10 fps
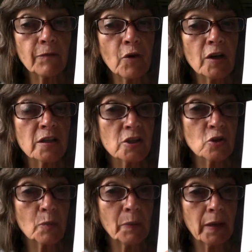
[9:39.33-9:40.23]
for
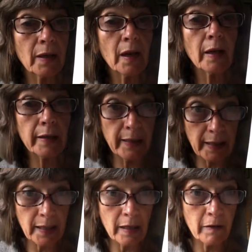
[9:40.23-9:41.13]
Kusupi
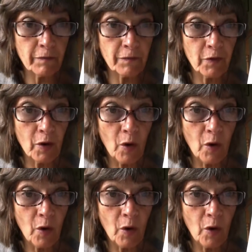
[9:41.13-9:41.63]
leave?